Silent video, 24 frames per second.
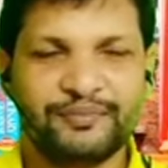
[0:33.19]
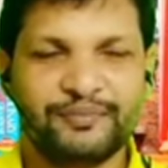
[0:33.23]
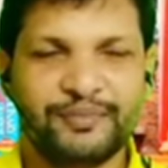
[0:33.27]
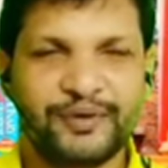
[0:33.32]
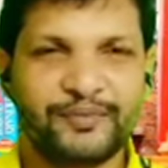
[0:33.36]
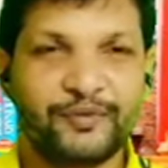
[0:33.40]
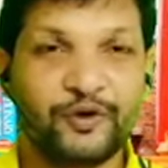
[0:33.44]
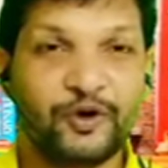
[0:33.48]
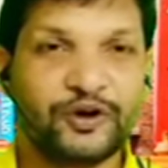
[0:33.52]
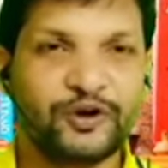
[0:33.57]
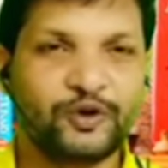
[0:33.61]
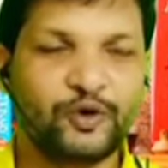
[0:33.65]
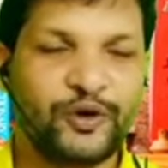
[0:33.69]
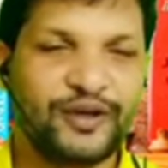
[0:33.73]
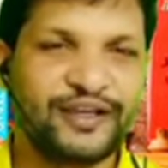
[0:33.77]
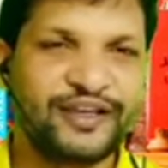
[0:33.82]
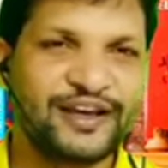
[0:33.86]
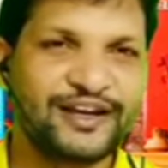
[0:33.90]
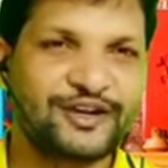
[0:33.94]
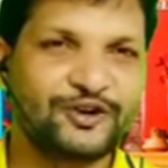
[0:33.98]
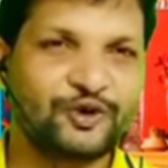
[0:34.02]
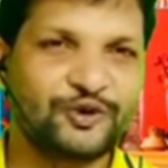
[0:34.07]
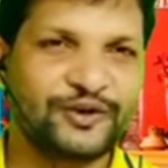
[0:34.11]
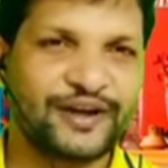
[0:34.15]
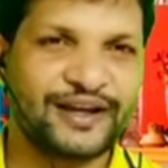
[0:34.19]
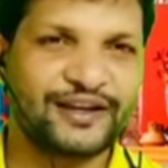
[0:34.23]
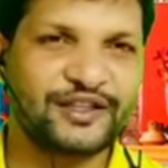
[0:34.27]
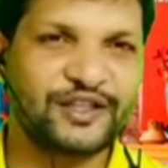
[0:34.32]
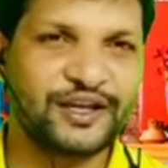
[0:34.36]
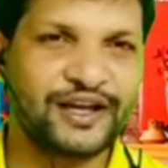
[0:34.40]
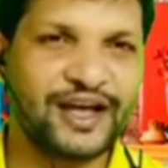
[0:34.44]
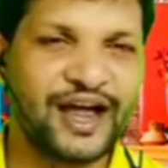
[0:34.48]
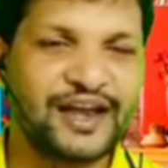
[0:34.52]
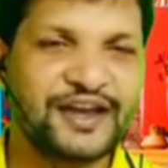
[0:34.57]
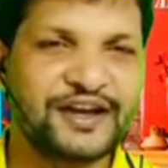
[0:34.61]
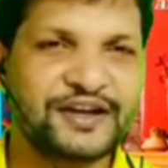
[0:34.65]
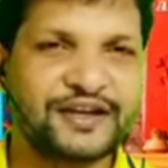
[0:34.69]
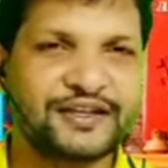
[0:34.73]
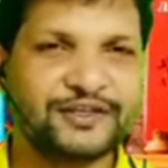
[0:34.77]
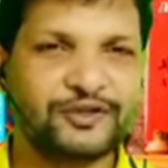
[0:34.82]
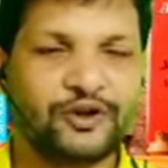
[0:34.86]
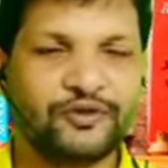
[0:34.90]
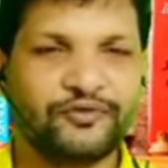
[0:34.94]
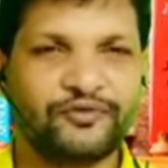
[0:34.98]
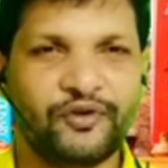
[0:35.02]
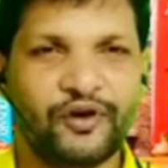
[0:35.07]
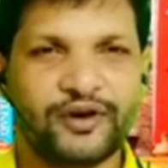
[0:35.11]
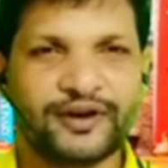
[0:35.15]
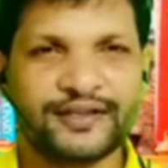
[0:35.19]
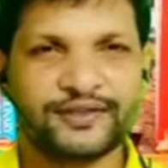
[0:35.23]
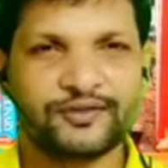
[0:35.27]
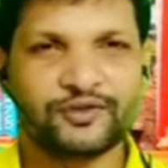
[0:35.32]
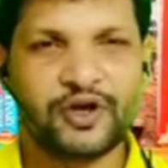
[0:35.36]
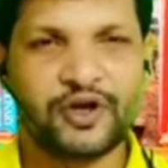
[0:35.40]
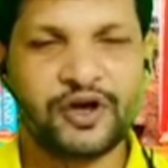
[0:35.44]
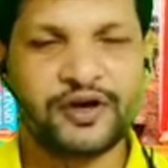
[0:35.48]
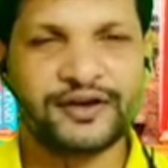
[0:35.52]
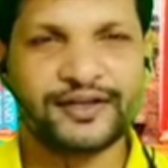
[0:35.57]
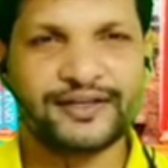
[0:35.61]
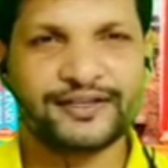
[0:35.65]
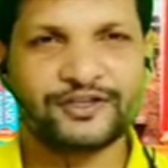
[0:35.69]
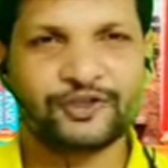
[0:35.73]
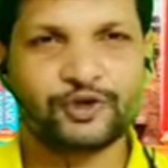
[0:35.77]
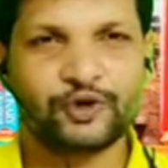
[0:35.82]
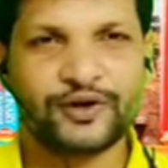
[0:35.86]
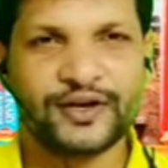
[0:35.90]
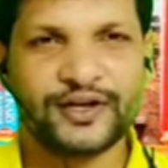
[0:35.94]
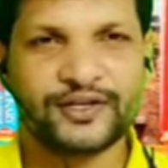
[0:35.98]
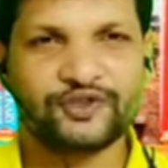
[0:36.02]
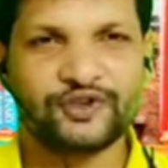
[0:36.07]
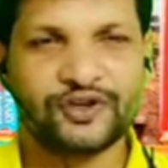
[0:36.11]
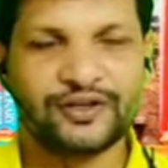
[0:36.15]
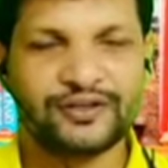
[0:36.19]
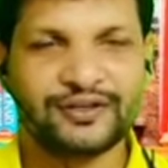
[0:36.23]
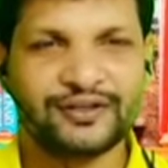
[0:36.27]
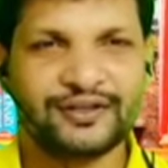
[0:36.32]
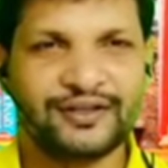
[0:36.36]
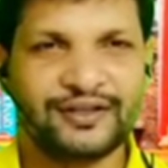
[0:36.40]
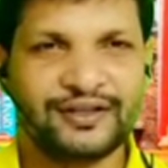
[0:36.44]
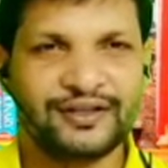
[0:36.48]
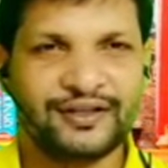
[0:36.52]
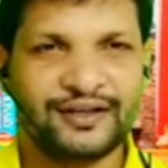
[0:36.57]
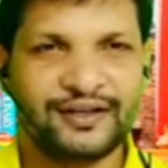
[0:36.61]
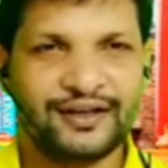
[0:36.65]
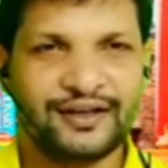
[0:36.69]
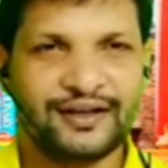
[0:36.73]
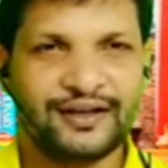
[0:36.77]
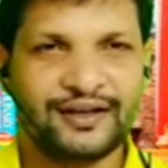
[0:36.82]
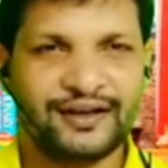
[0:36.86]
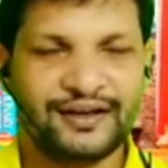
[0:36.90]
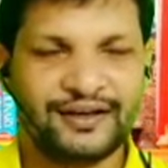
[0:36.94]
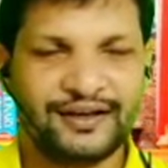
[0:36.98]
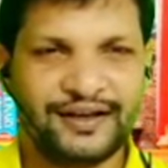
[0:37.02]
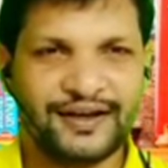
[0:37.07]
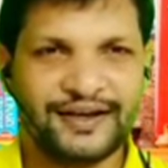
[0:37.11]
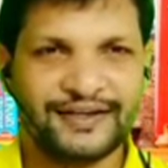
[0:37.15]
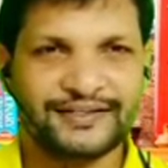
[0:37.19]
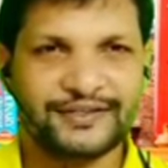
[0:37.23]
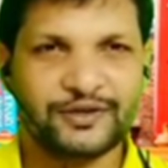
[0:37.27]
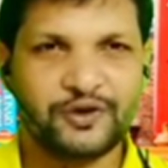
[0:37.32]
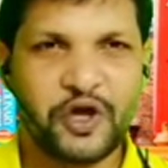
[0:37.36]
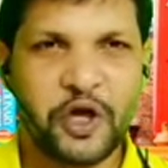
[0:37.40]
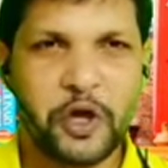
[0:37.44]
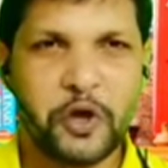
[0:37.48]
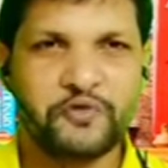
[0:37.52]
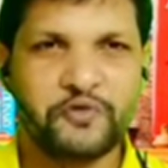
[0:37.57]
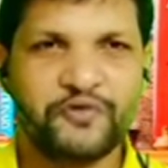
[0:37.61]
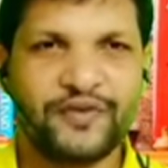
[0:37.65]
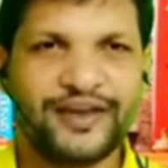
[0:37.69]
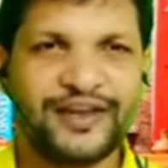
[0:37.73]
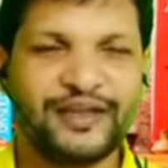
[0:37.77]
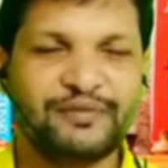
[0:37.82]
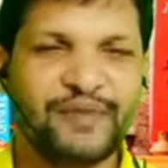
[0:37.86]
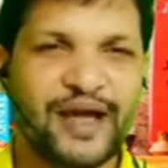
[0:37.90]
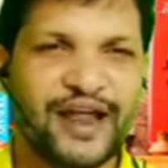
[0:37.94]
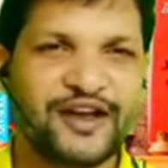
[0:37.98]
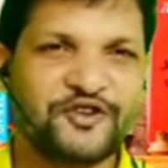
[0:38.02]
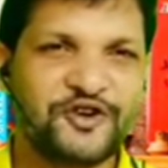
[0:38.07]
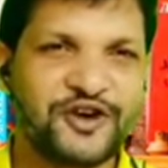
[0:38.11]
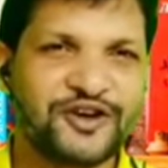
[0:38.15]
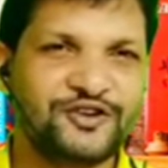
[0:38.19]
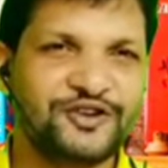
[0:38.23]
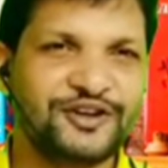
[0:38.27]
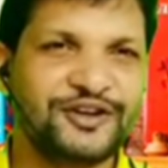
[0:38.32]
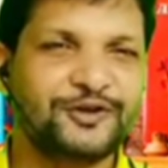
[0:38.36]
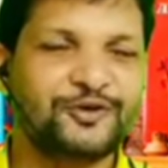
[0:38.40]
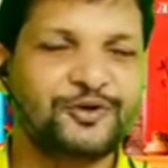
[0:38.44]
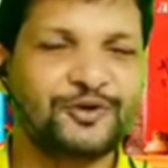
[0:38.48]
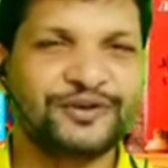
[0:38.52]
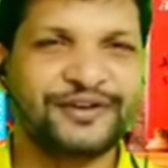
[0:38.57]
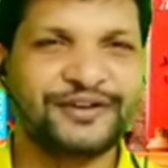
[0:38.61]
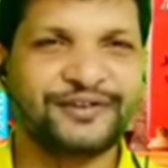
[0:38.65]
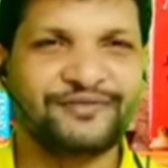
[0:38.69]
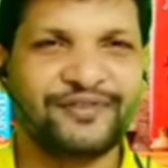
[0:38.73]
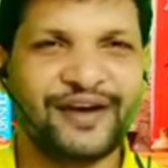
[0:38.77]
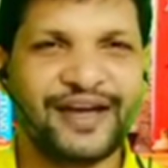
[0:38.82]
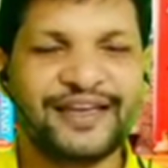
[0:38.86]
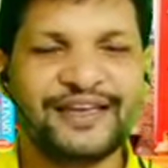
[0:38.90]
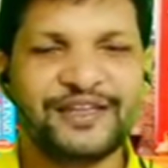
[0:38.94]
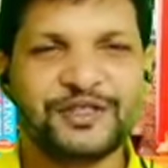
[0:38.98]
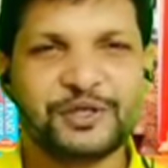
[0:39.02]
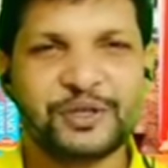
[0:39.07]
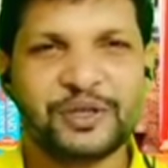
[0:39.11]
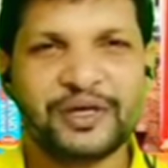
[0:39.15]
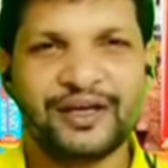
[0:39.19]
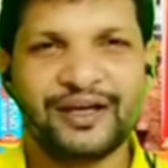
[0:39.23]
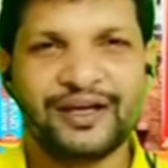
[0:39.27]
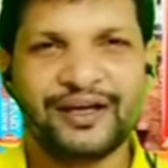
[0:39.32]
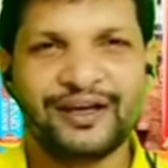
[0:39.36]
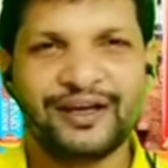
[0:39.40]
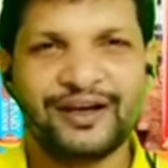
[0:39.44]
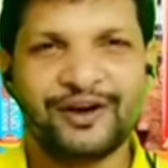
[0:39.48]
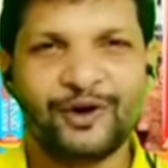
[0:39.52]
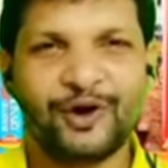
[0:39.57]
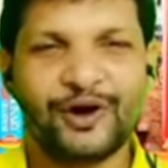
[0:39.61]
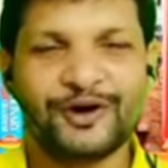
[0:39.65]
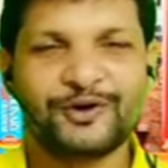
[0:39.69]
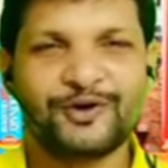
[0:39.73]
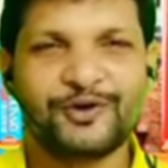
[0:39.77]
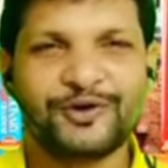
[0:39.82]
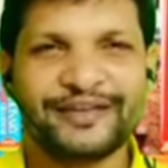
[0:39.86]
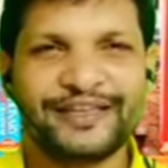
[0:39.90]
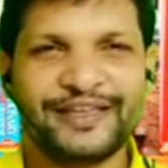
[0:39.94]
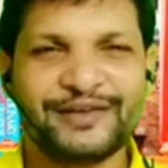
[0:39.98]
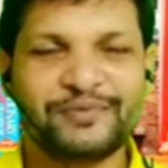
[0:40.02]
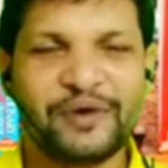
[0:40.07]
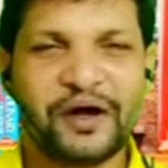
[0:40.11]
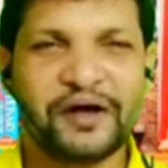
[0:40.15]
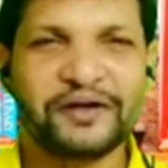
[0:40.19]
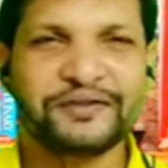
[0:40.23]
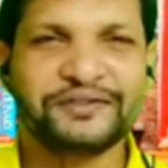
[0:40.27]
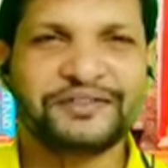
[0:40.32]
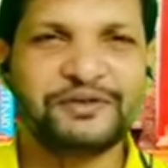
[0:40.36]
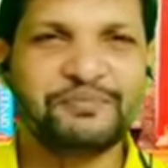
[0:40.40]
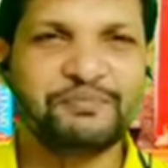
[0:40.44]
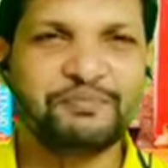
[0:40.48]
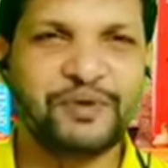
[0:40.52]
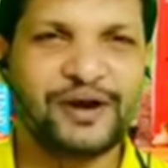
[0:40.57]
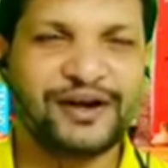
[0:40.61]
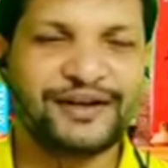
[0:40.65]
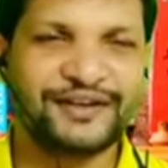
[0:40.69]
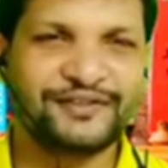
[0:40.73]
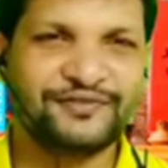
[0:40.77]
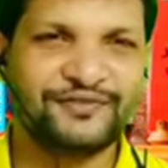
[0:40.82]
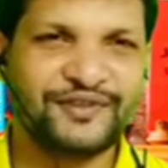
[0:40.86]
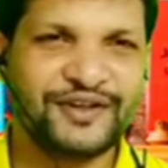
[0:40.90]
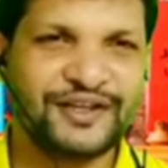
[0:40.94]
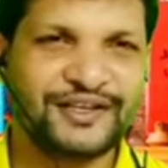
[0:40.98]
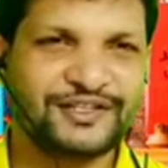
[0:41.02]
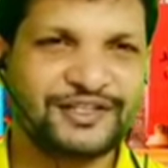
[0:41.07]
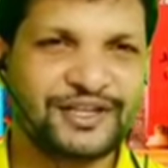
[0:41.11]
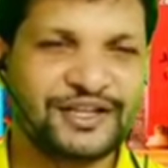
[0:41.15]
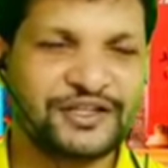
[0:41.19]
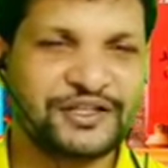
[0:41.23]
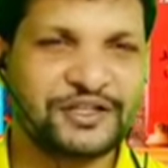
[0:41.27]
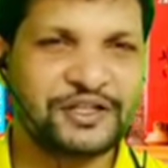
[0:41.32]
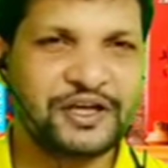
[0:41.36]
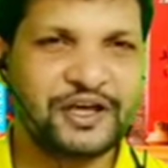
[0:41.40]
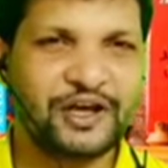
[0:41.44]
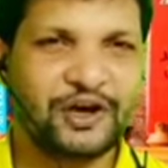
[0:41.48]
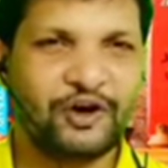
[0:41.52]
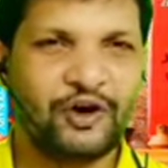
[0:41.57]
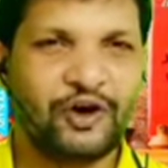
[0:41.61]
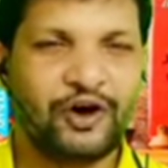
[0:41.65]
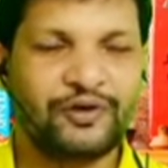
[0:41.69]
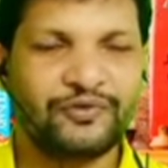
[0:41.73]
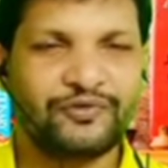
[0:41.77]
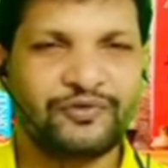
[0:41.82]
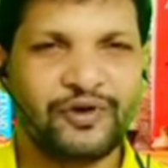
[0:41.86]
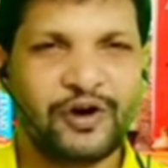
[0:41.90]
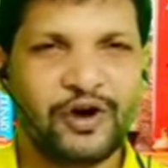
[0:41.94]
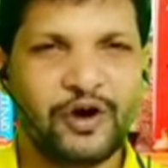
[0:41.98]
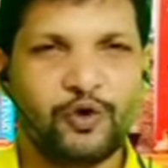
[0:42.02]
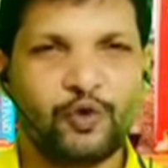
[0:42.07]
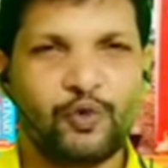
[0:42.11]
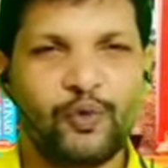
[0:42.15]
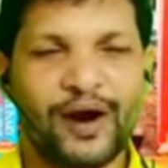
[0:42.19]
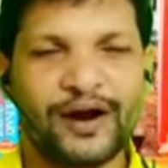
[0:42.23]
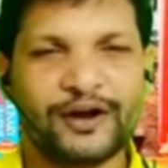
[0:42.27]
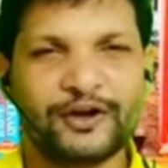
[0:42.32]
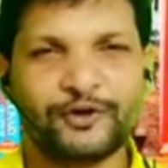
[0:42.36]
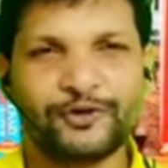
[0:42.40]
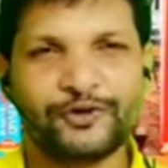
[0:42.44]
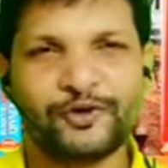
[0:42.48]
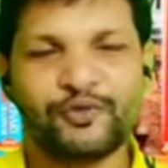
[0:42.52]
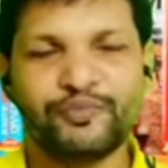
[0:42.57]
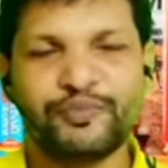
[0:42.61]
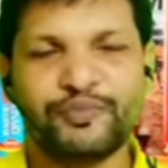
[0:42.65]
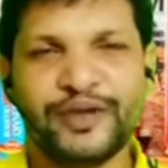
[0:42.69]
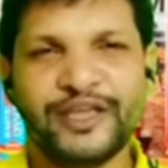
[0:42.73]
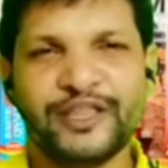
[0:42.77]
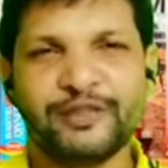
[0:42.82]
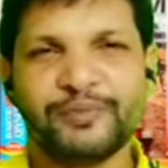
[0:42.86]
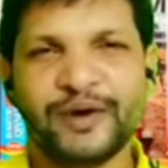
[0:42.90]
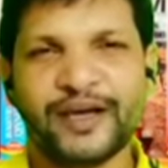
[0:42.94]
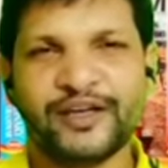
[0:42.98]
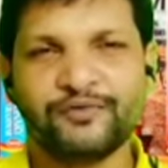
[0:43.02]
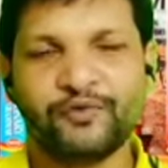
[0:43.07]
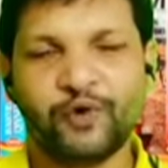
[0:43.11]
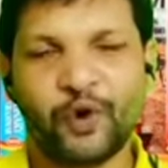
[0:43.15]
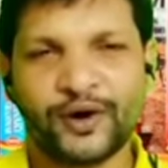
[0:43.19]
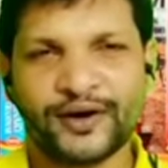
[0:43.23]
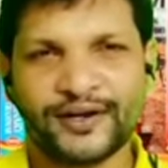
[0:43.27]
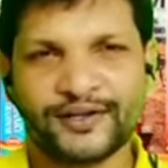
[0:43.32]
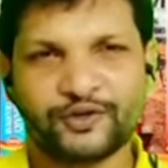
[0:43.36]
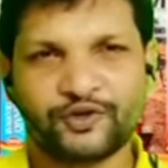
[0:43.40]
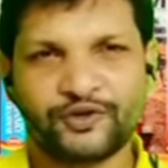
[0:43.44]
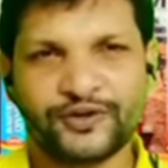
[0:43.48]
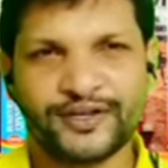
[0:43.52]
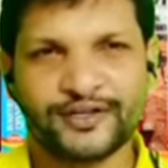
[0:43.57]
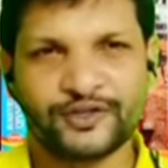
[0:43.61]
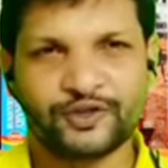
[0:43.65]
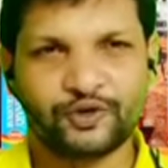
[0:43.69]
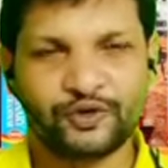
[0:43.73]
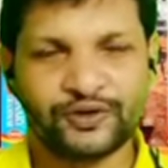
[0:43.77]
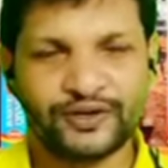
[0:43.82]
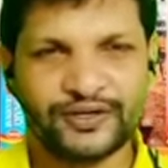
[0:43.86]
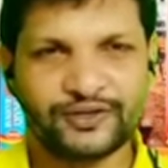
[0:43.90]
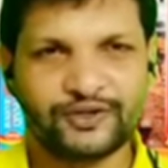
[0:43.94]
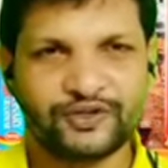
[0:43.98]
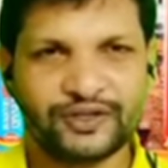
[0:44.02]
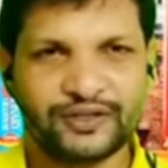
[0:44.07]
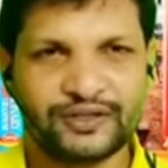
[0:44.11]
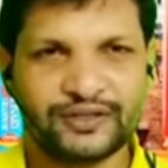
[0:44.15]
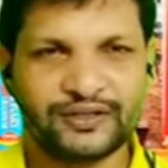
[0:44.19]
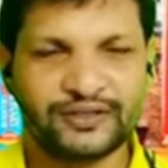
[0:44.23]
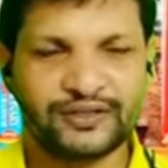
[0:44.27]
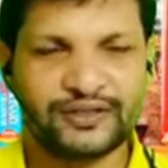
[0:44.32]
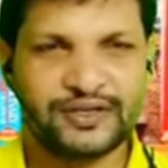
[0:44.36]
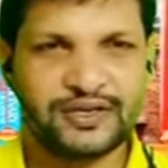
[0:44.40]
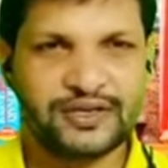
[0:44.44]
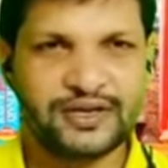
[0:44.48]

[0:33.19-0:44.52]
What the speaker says: Before going into technicalities of forest restoration, it's very mandatory to define or to give a simple definition of what do you mean by forest restoration.